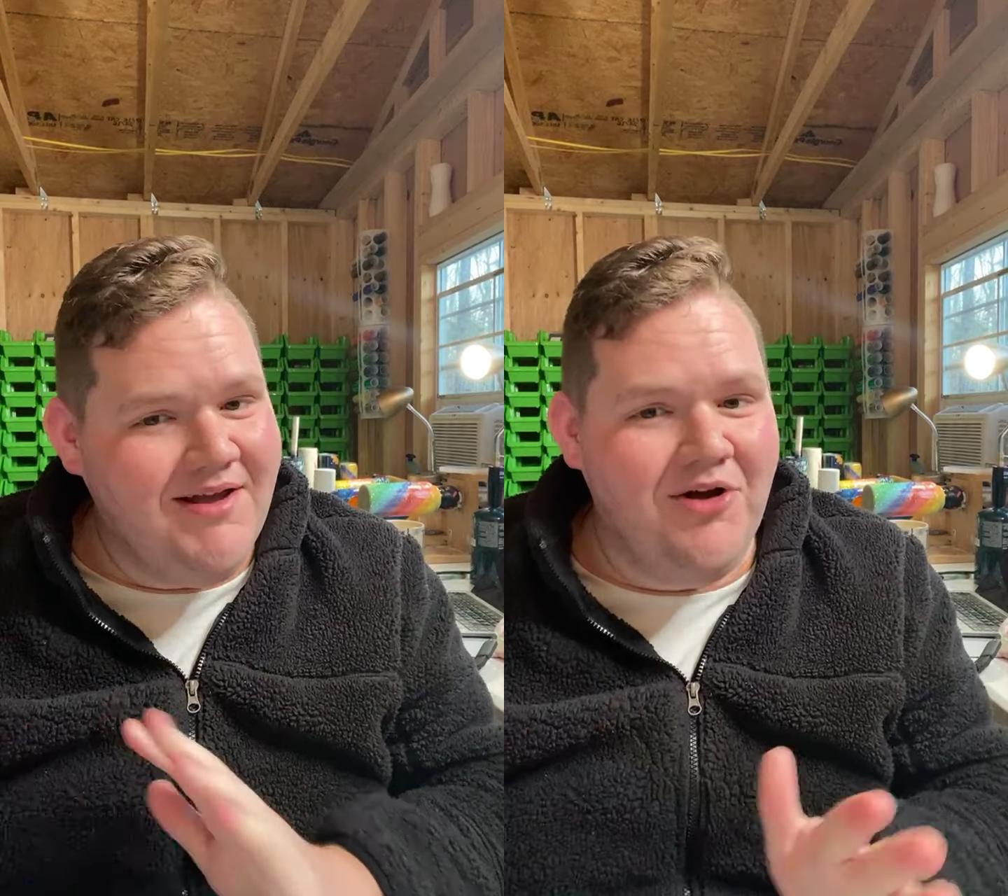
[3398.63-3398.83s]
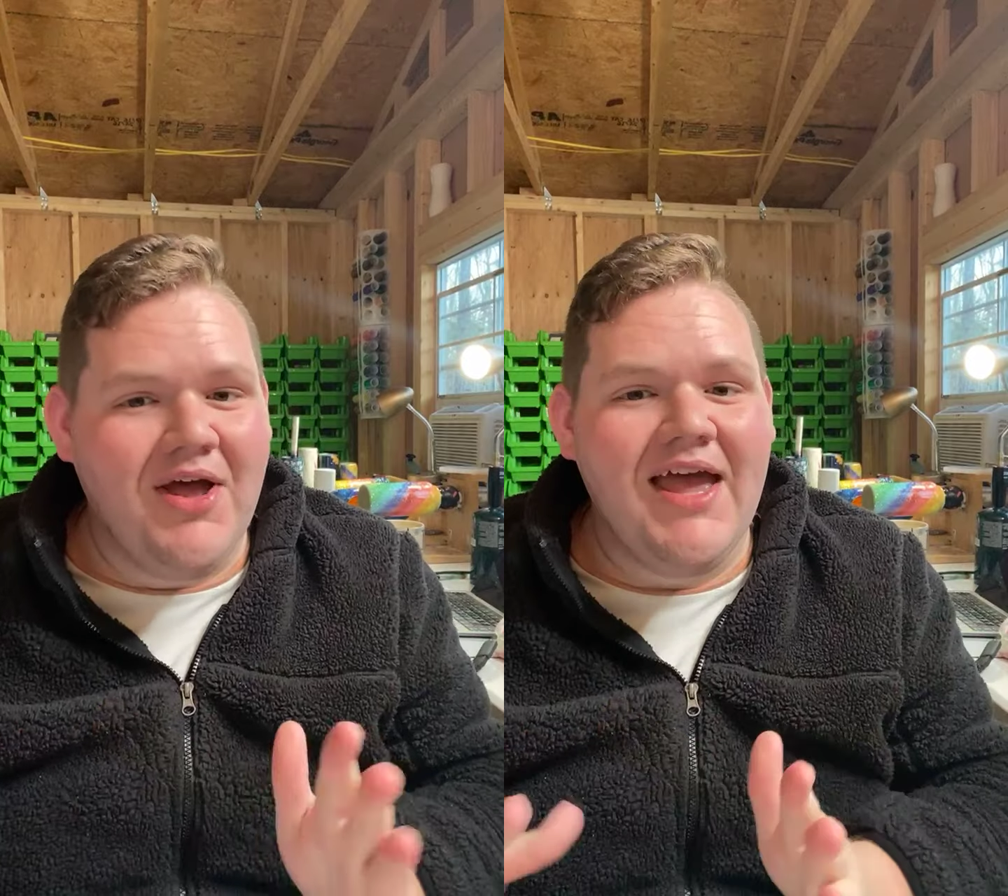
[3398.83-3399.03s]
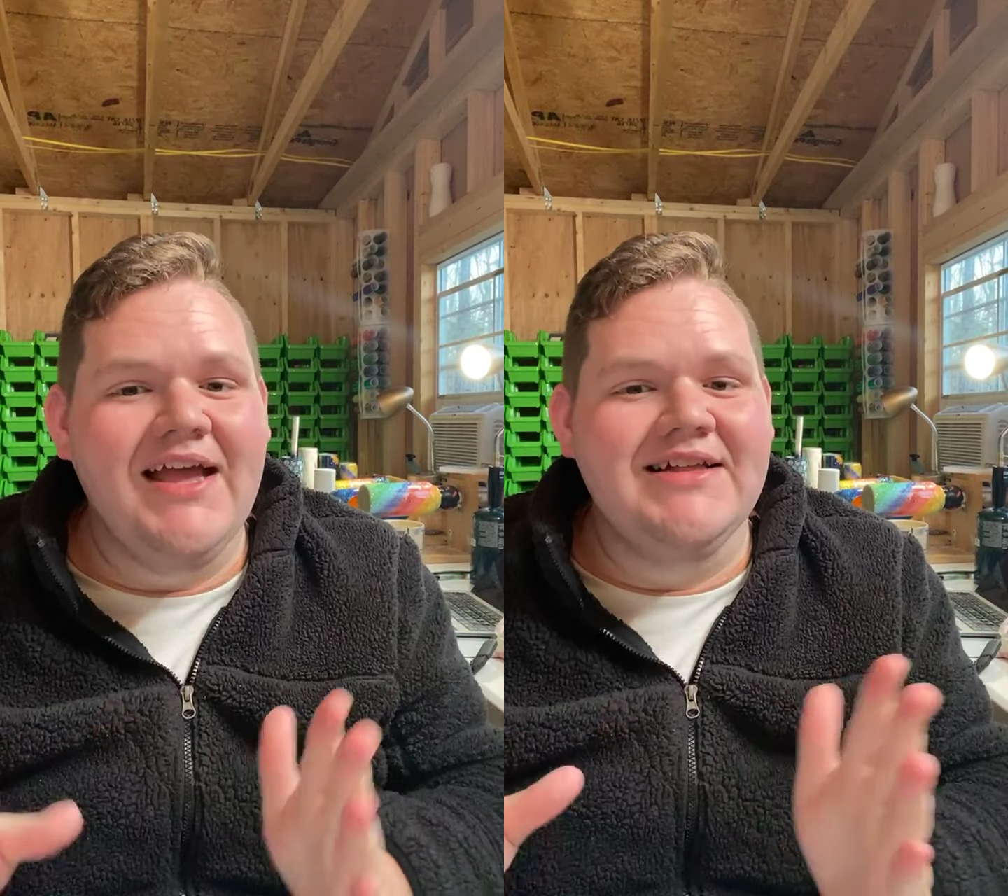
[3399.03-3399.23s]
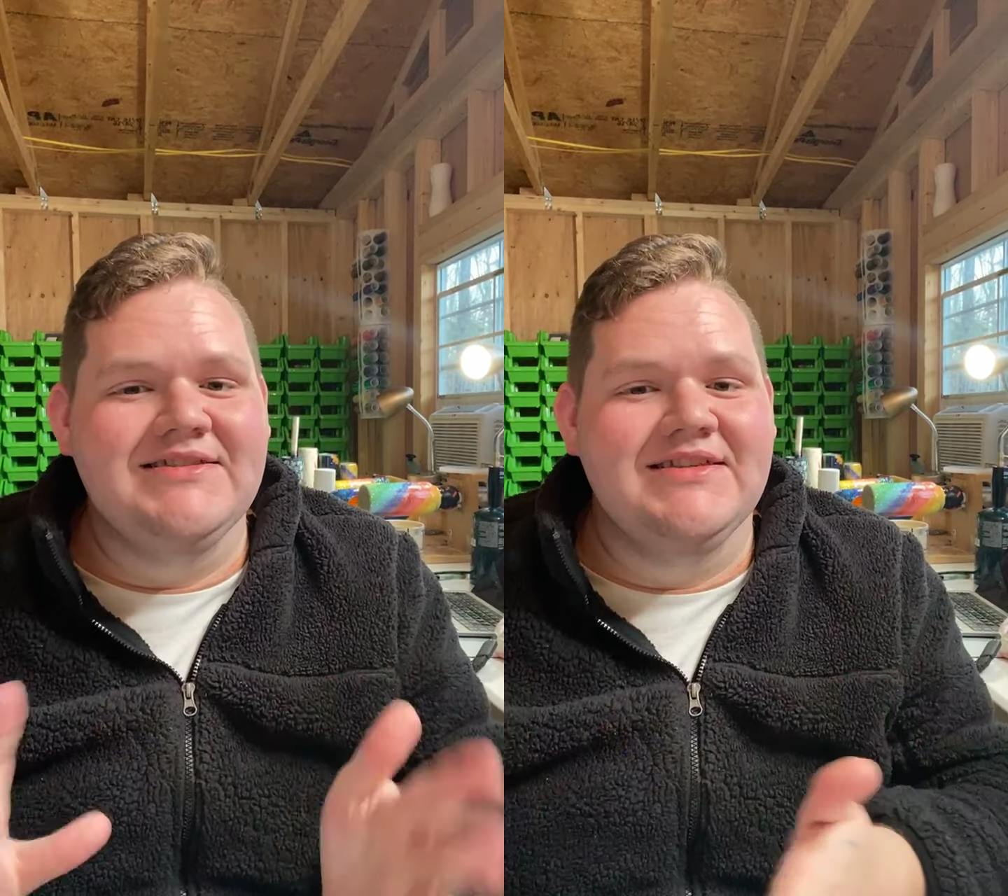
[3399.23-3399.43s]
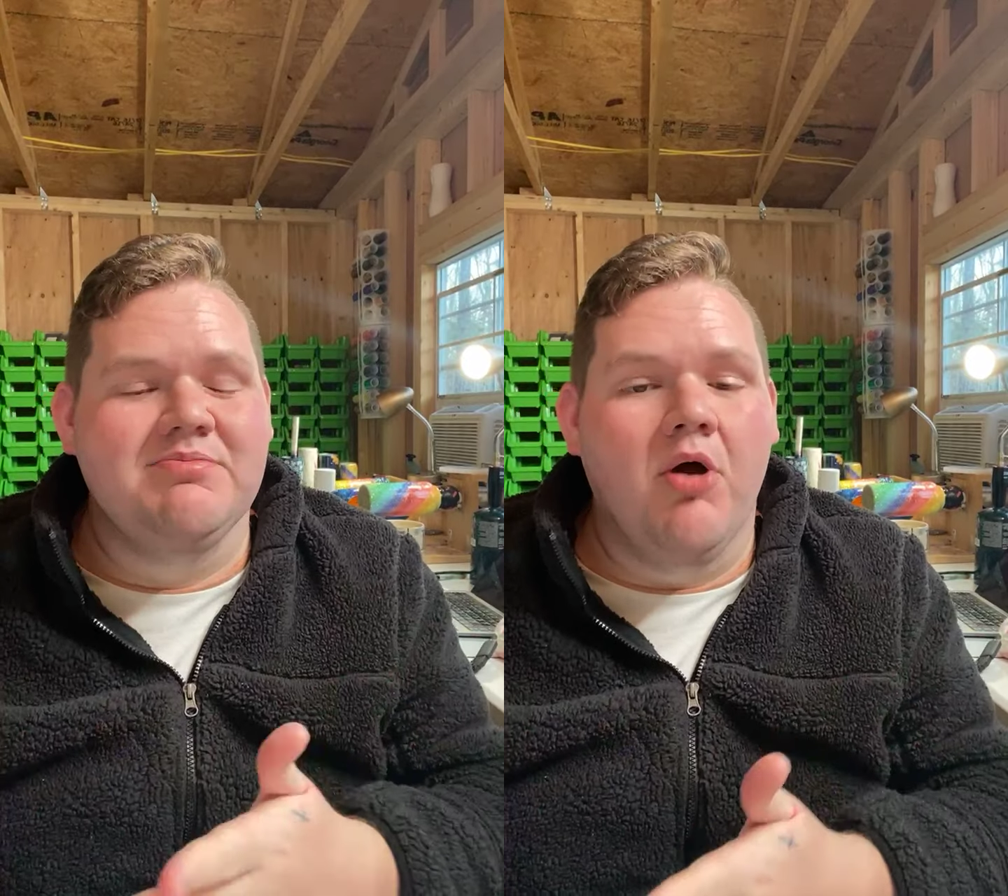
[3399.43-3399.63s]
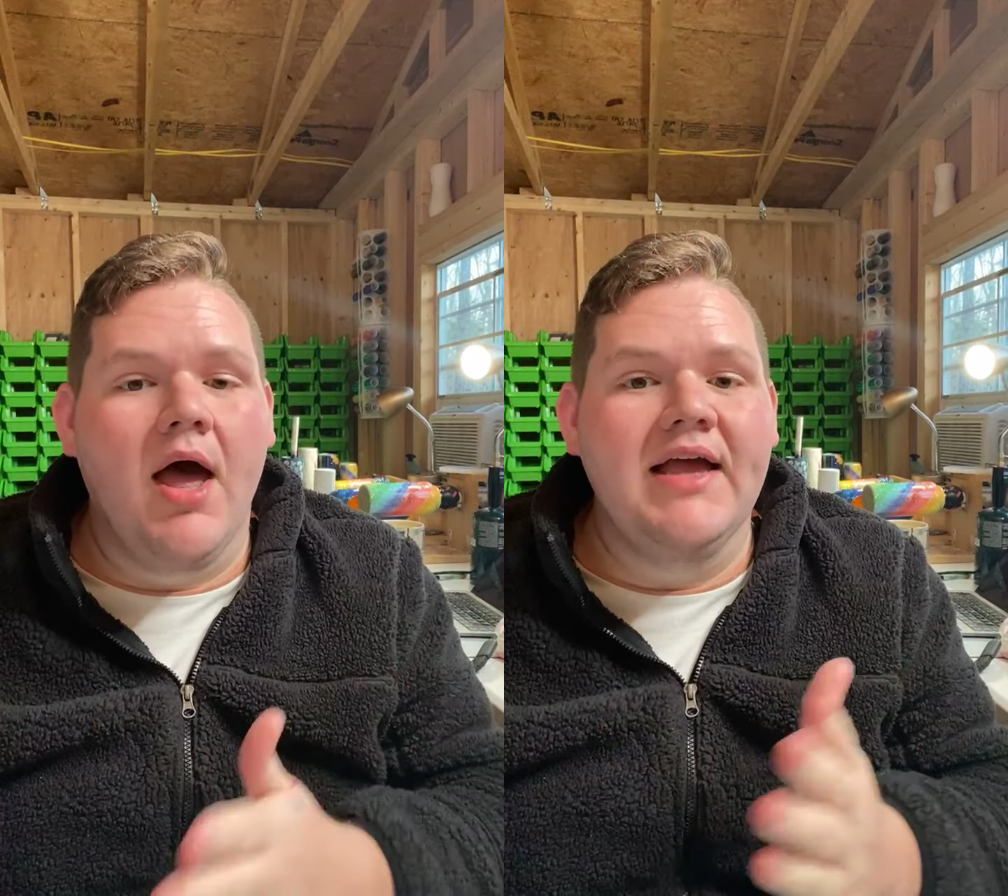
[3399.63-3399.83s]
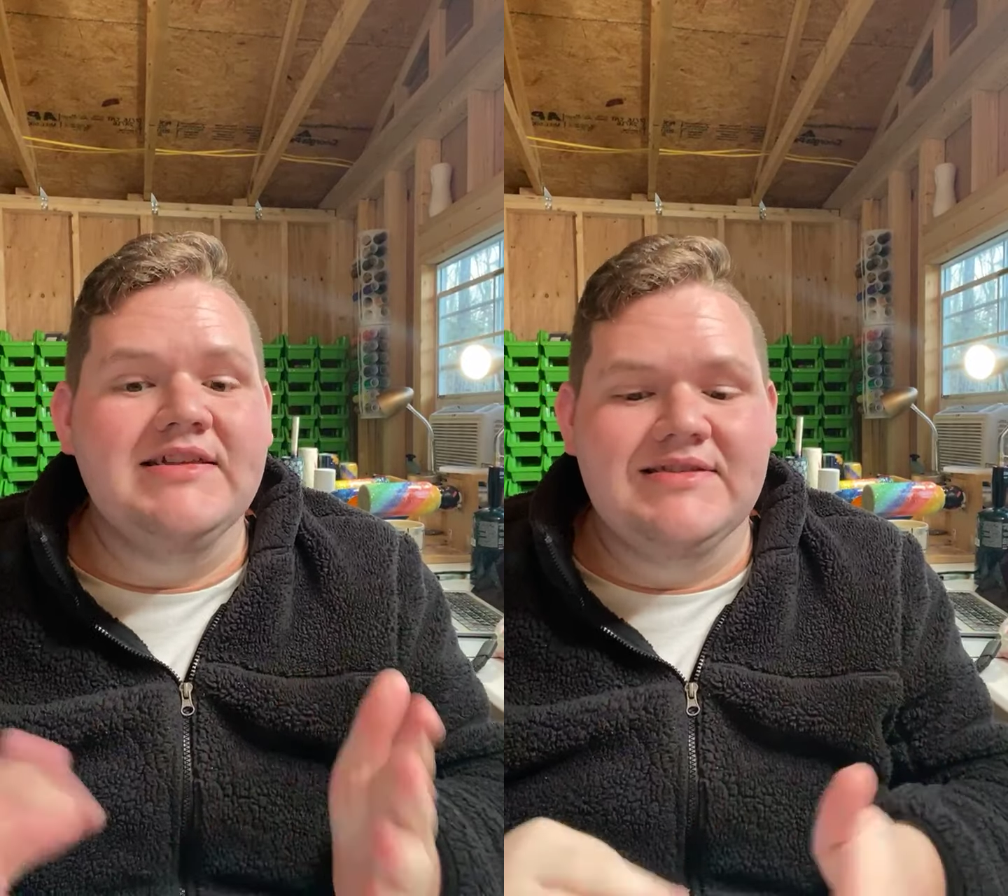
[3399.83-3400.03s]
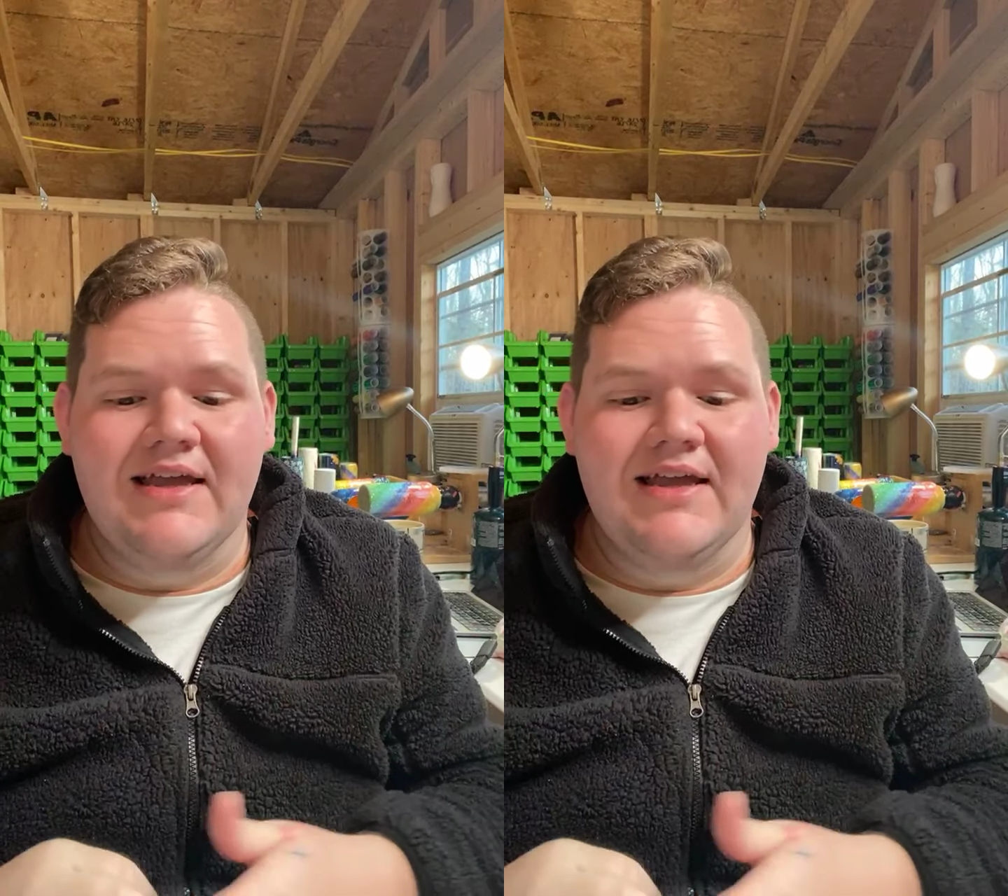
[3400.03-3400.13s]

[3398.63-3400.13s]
Okay, it's this price,